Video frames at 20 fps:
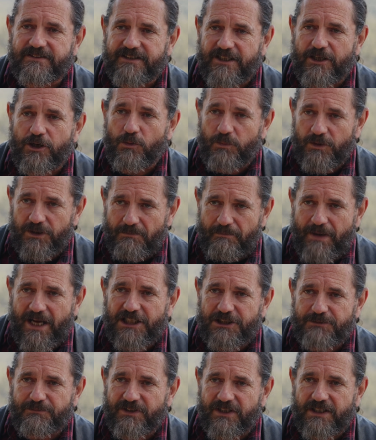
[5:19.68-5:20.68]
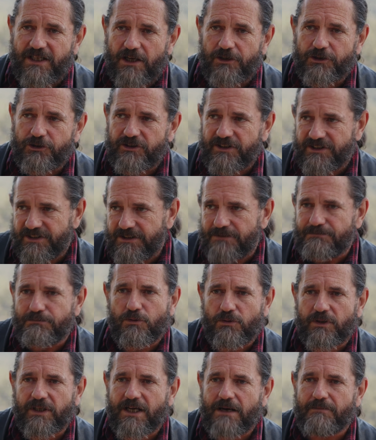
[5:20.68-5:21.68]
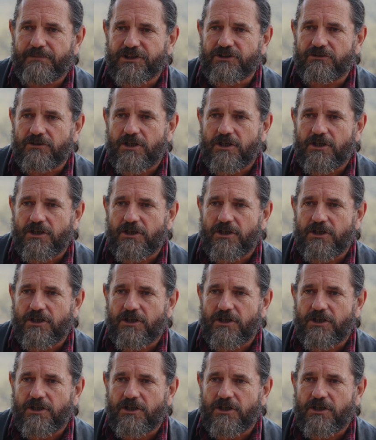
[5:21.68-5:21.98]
to help with the management of the country is supporting Aboriginal